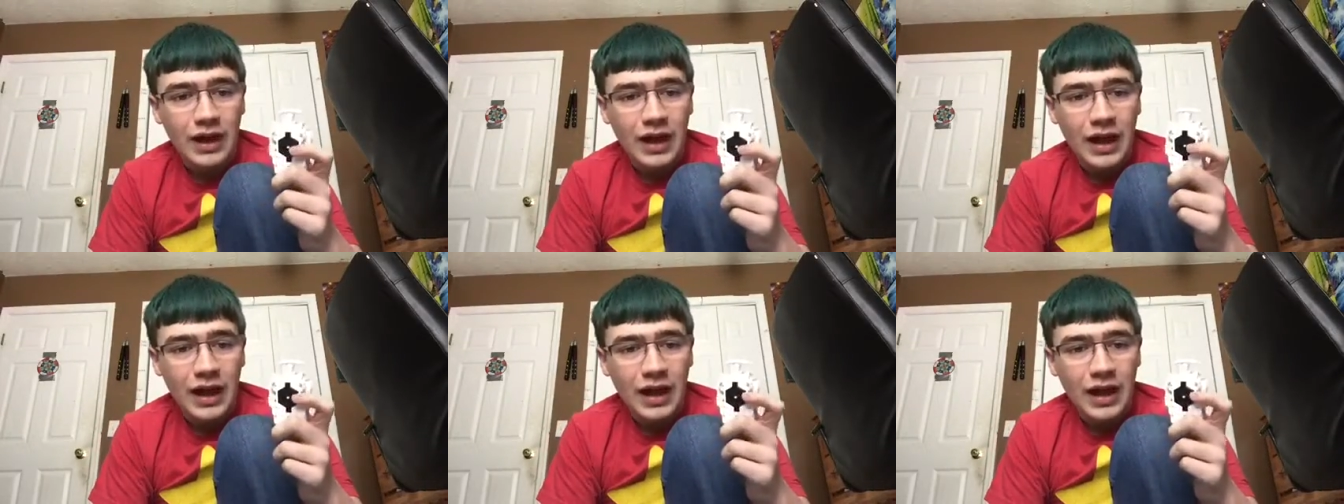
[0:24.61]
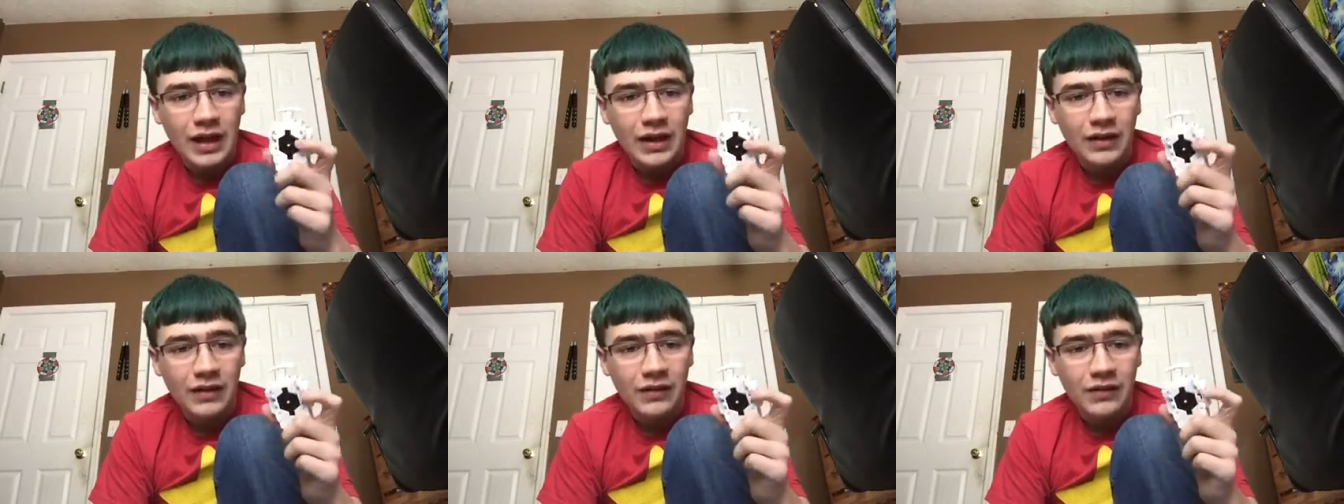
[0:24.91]

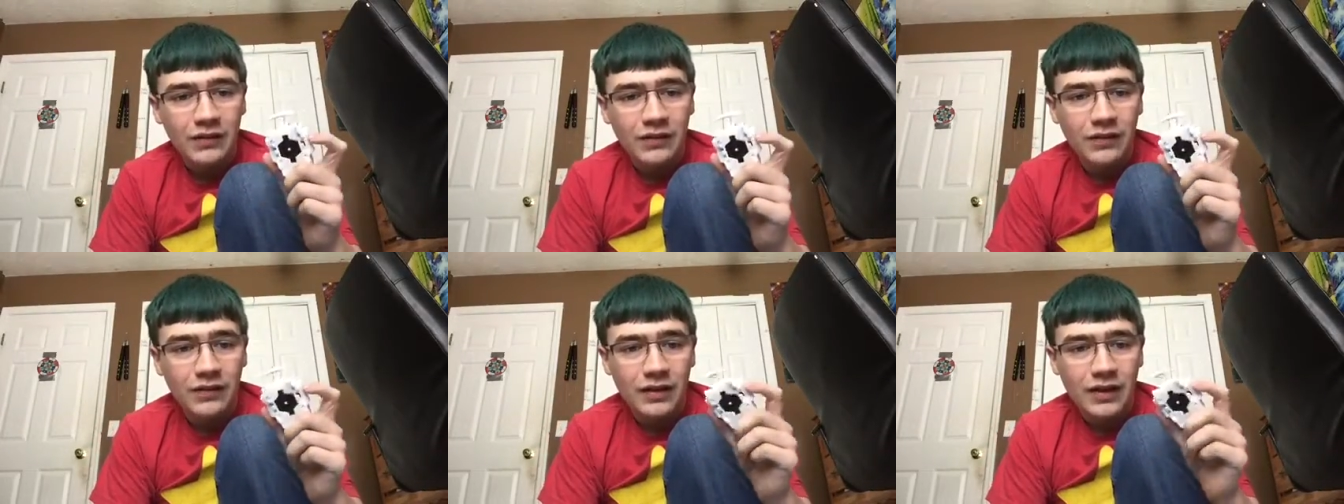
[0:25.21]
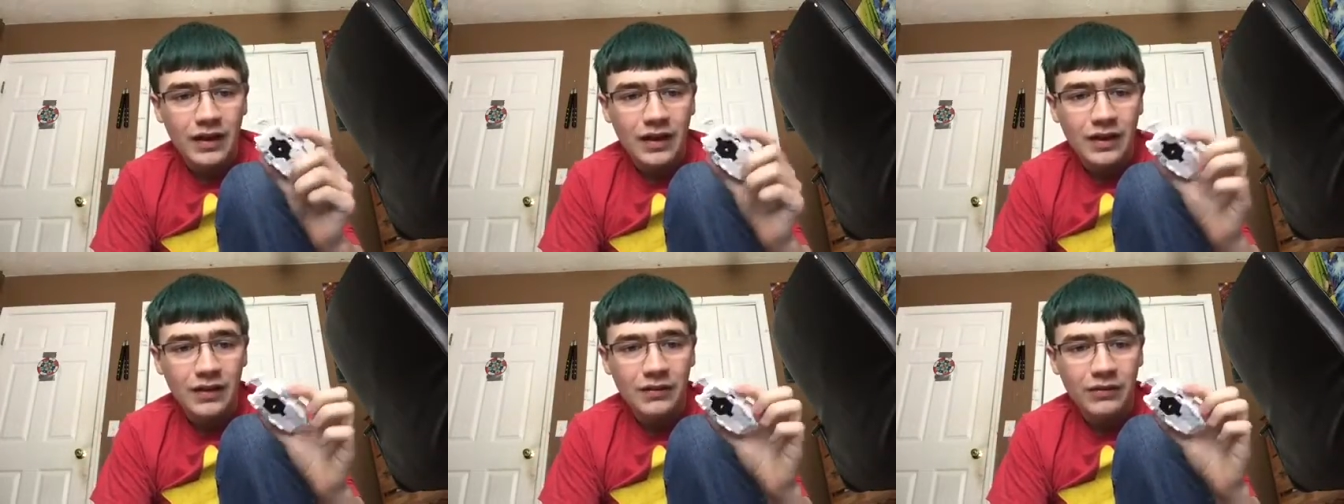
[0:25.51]
and
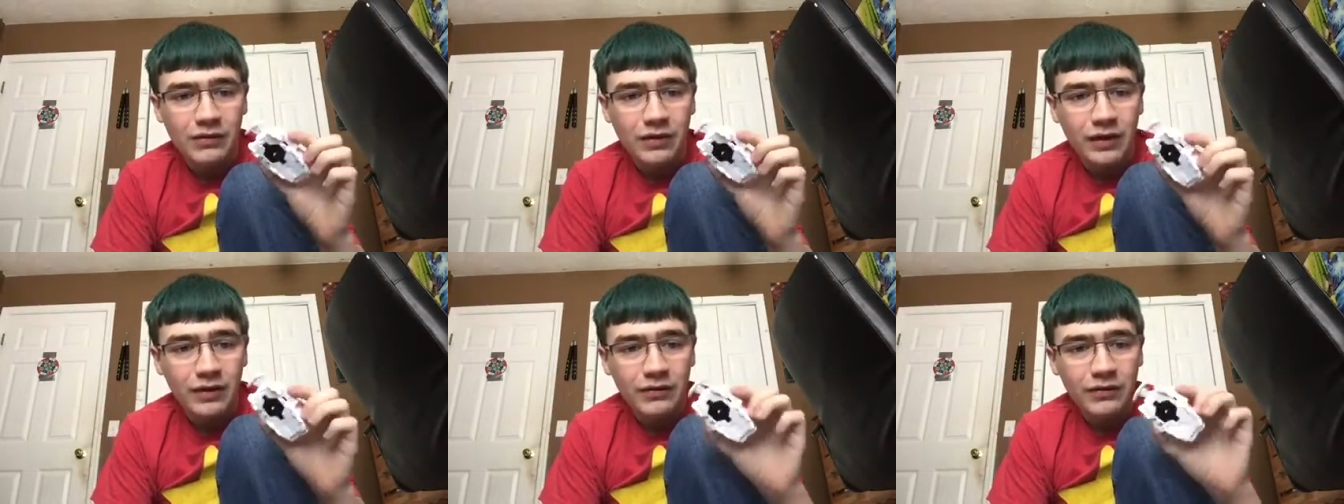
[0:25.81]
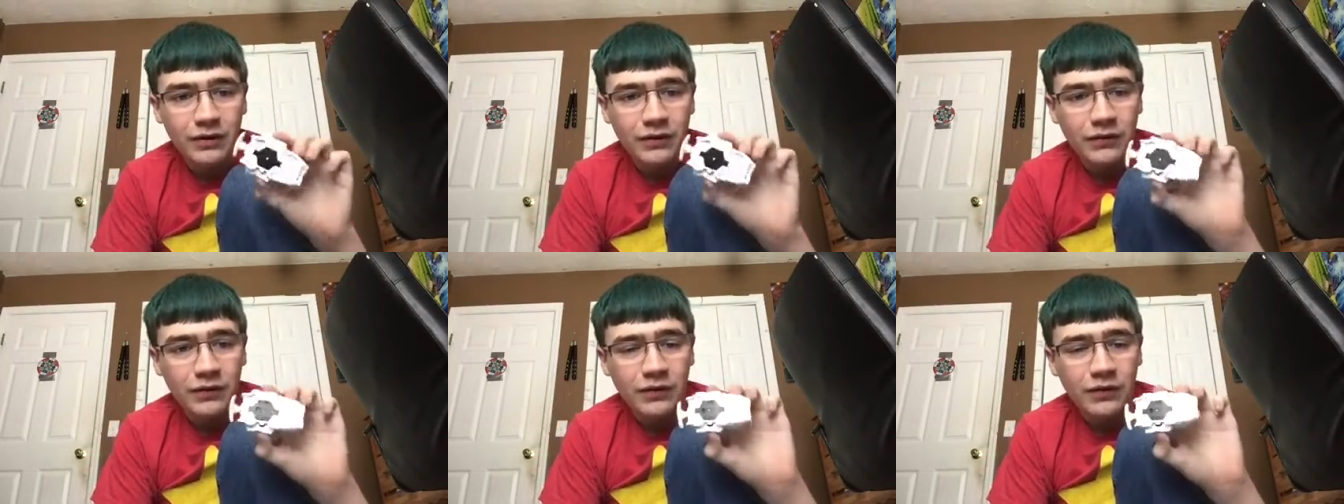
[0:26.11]
it is very
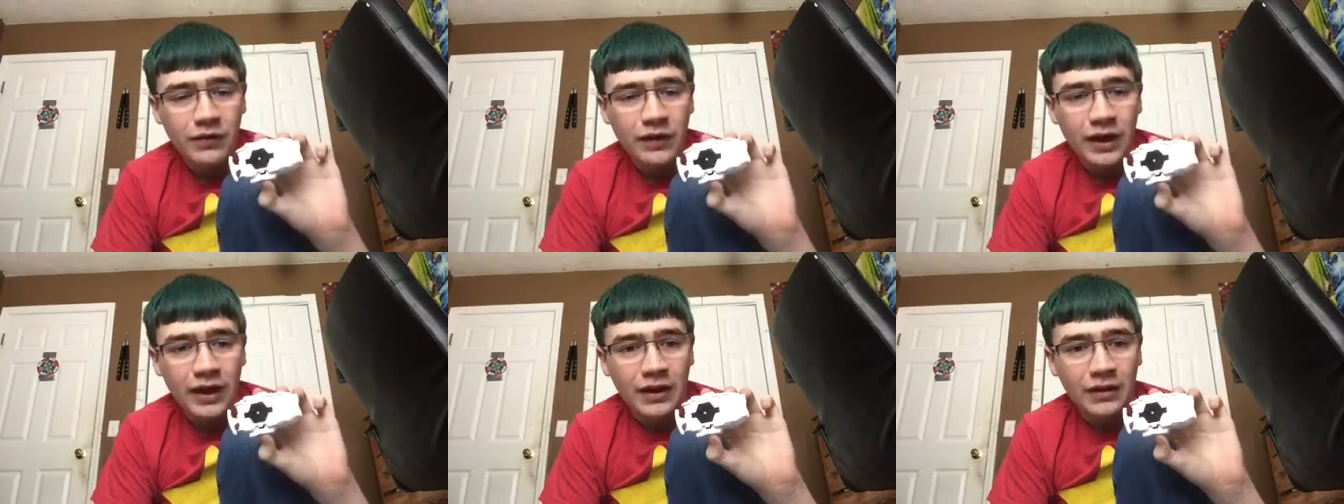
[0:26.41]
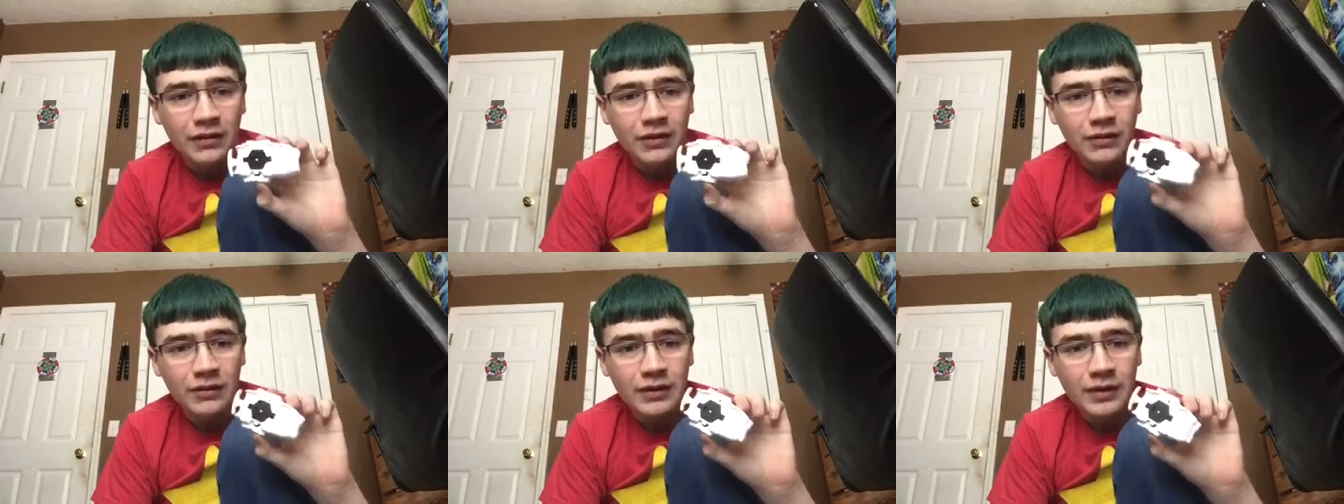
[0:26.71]

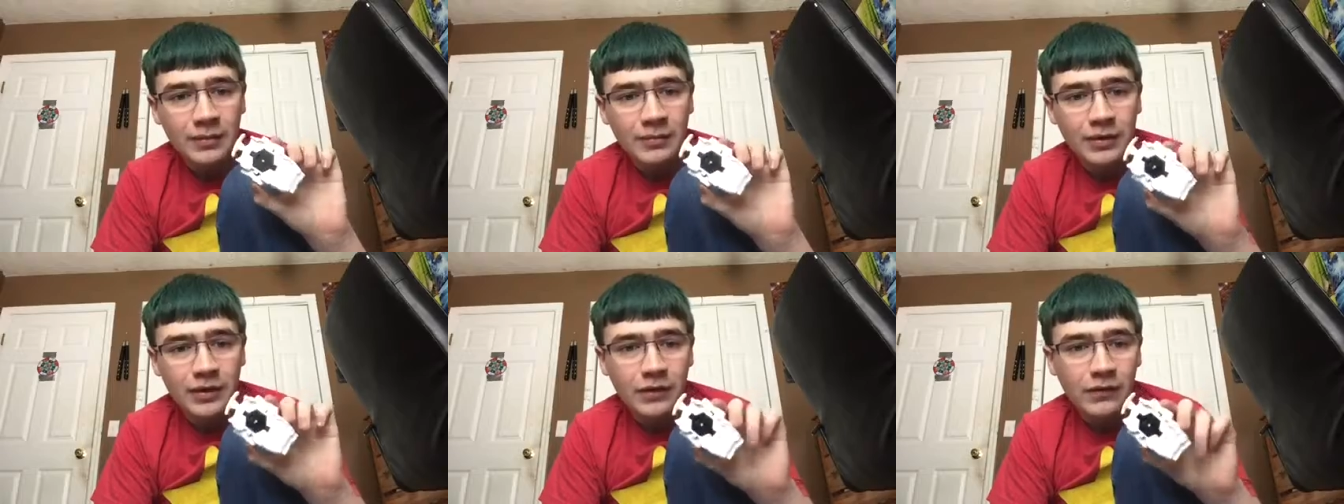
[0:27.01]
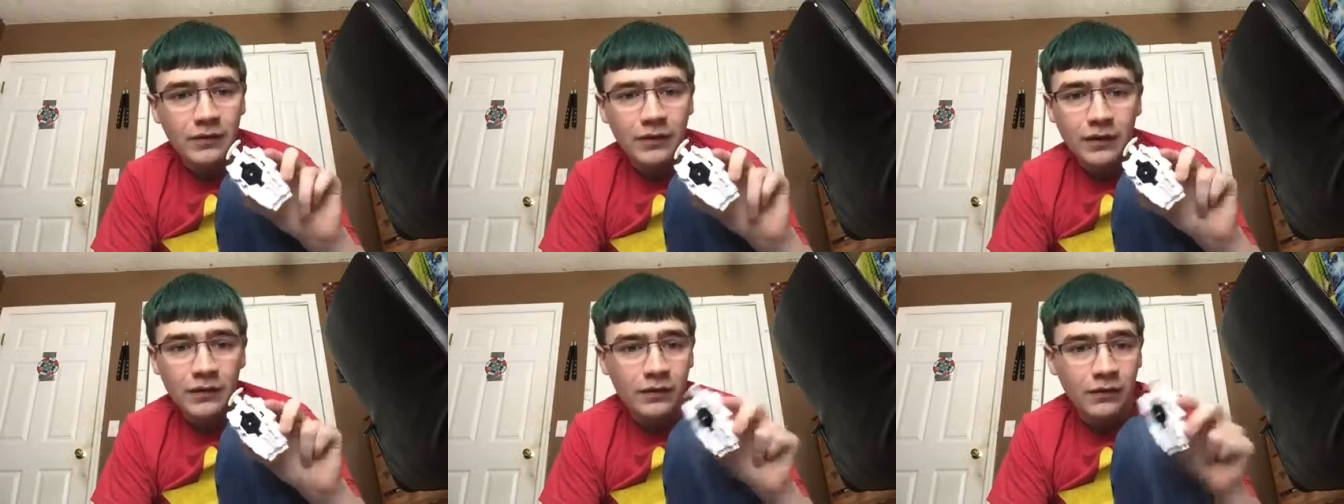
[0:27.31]
versatile, can be
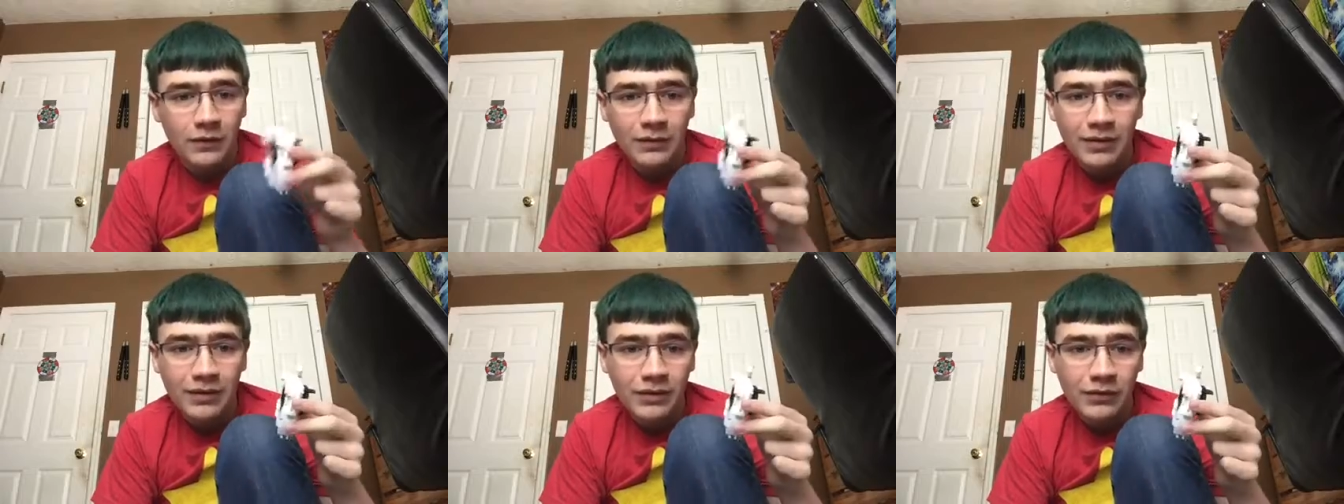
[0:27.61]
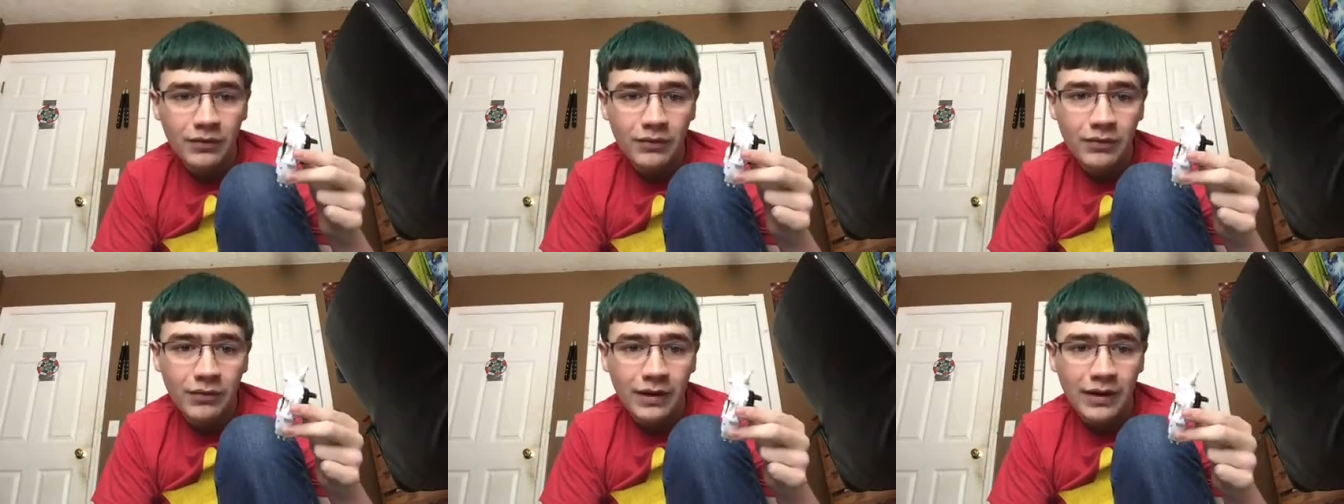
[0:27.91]
used in so many
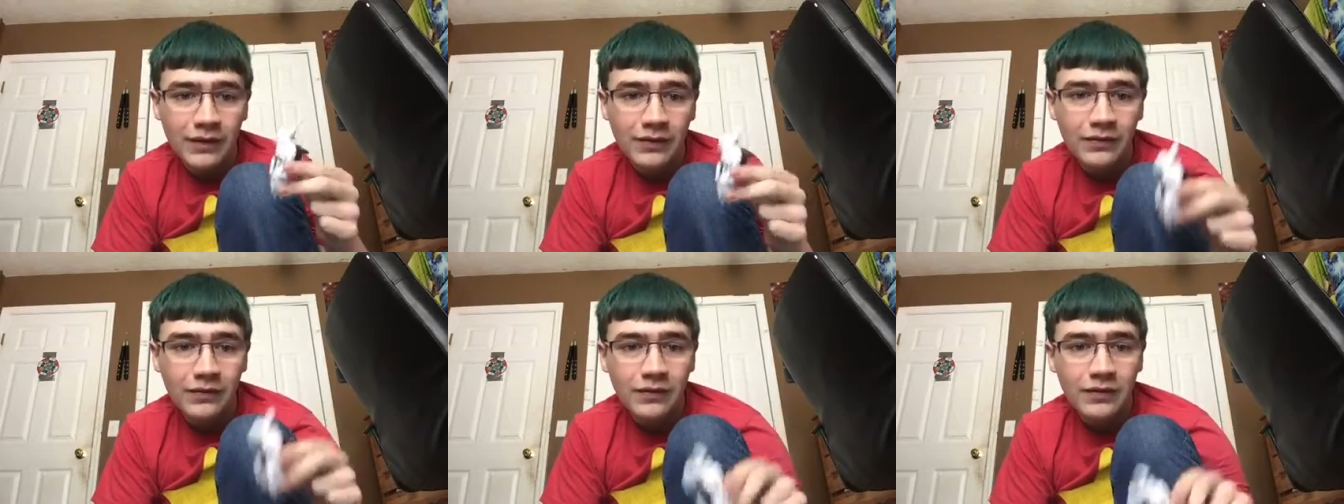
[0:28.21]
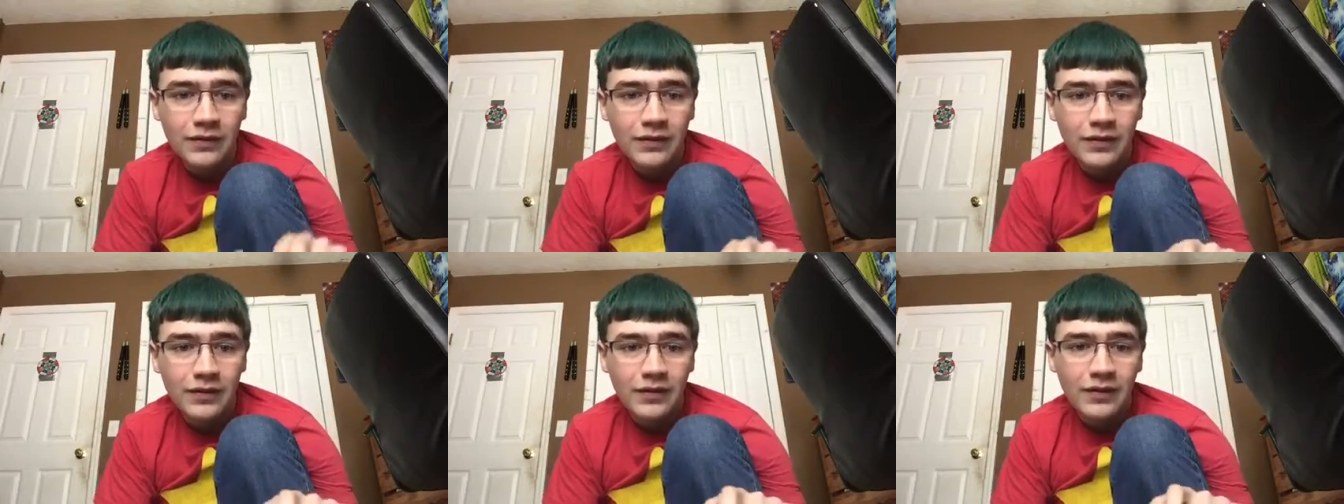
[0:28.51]
different
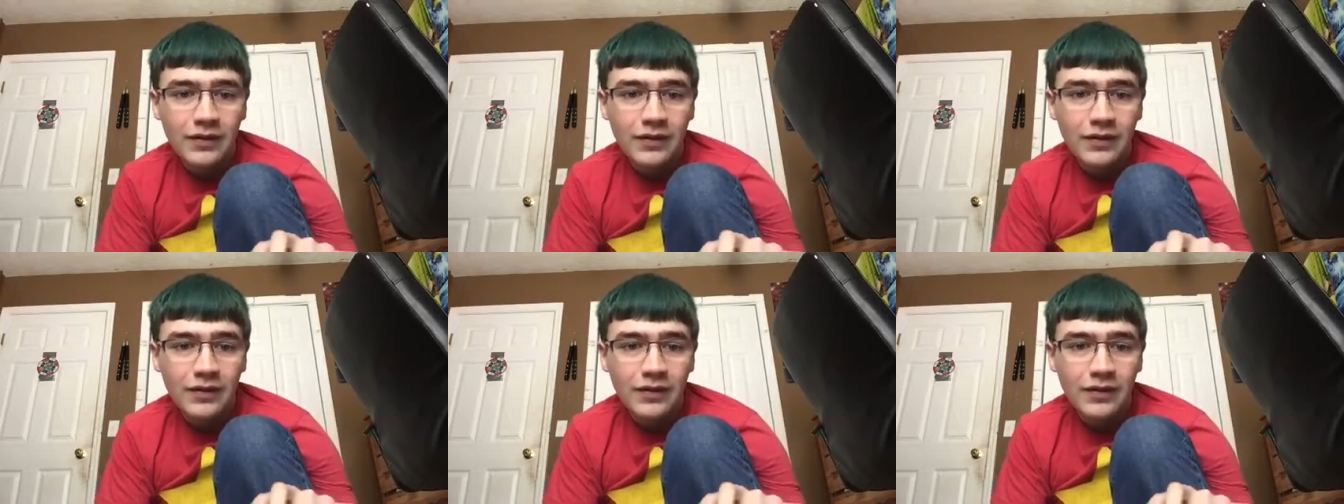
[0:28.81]
ways.